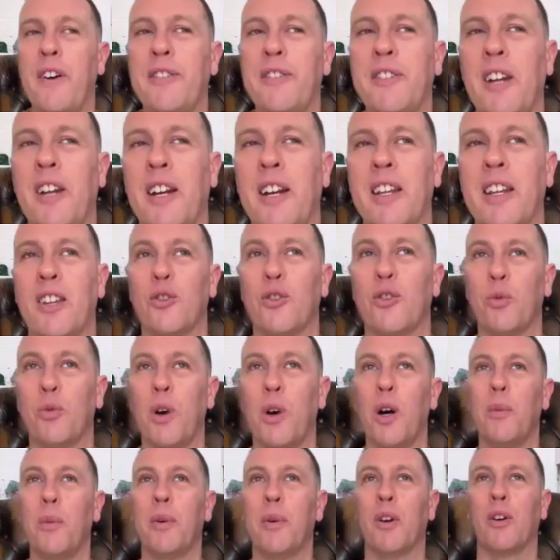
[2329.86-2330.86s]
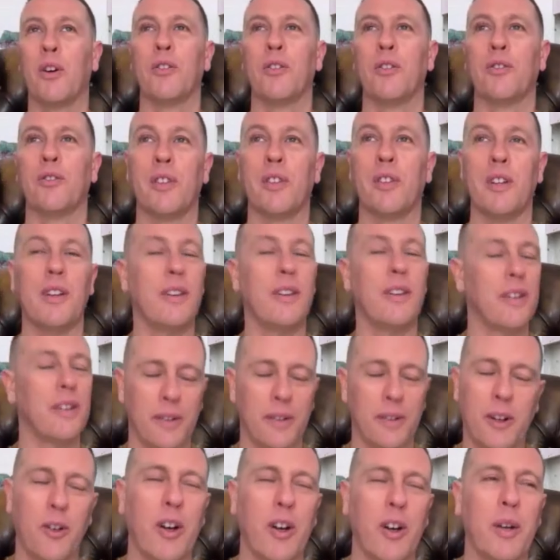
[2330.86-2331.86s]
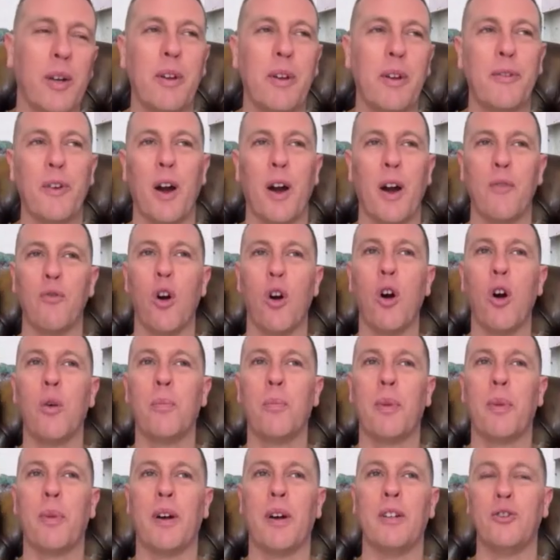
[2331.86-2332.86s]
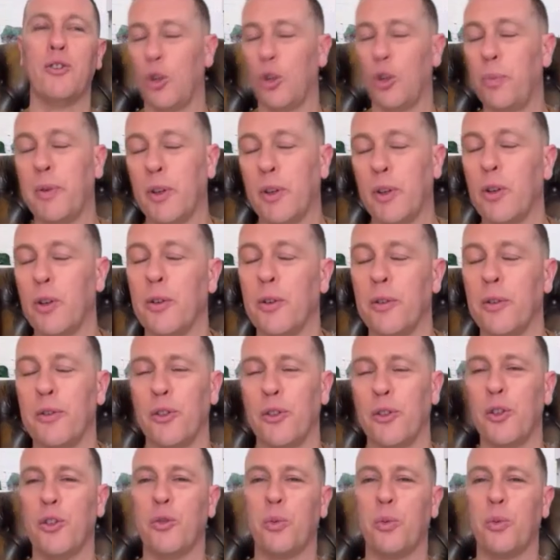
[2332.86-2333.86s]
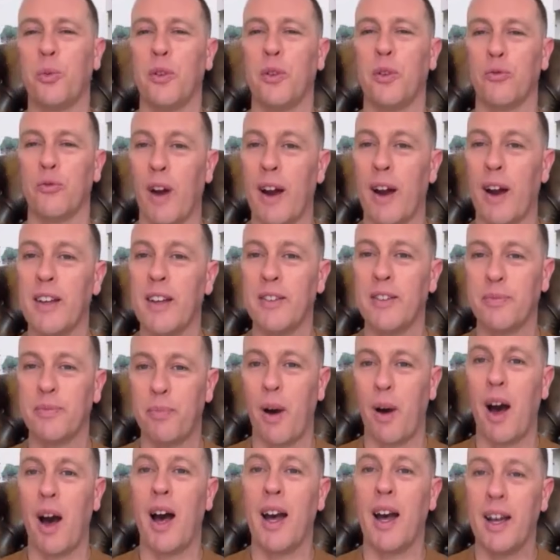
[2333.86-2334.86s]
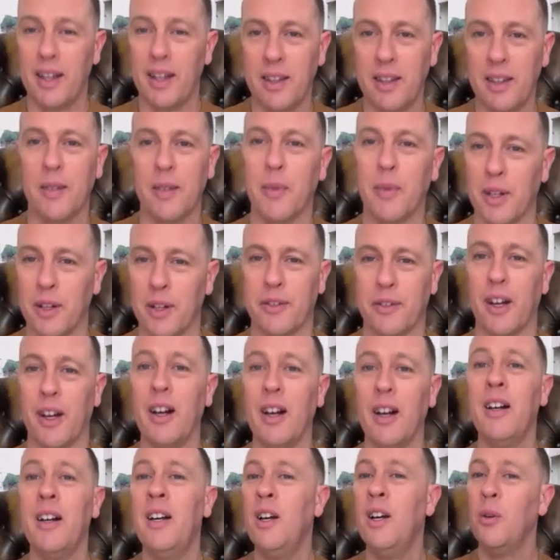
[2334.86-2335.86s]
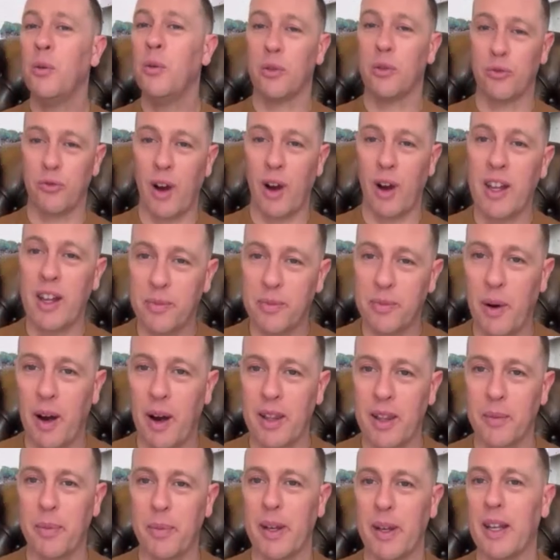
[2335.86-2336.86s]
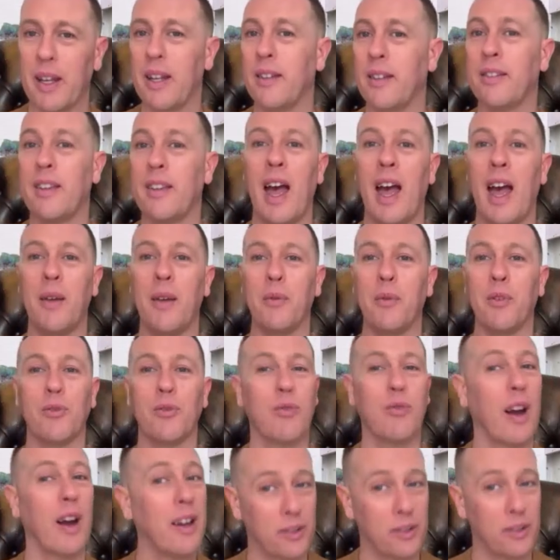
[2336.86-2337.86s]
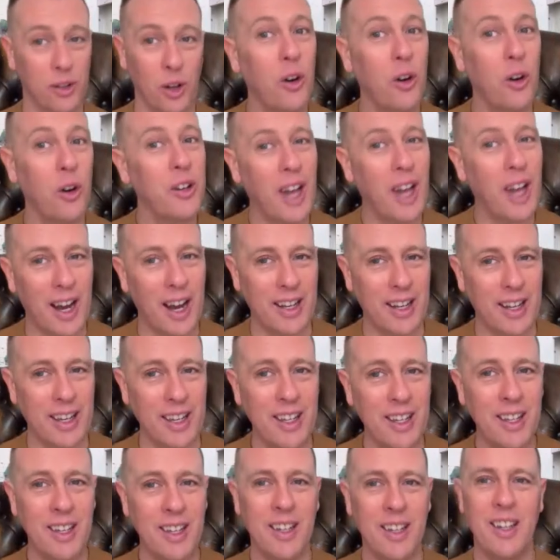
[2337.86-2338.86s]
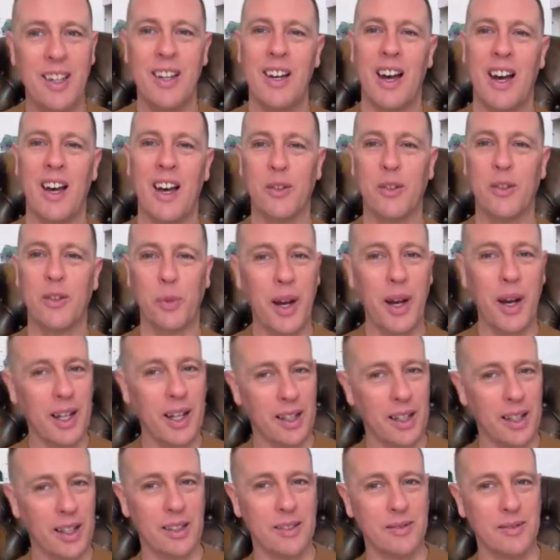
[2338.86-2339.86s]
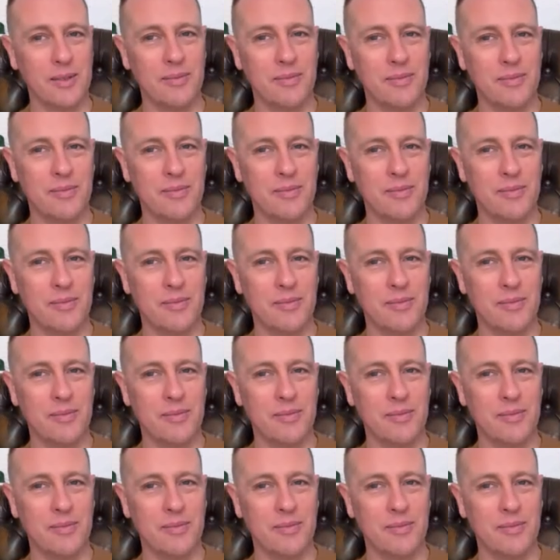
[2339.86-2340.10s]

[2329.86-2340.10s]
fascinating as well, because correct me if I'm wrong, but Jupiter or Zeus was raised by the Musa, was raised by the bees, and was raised on honey as well.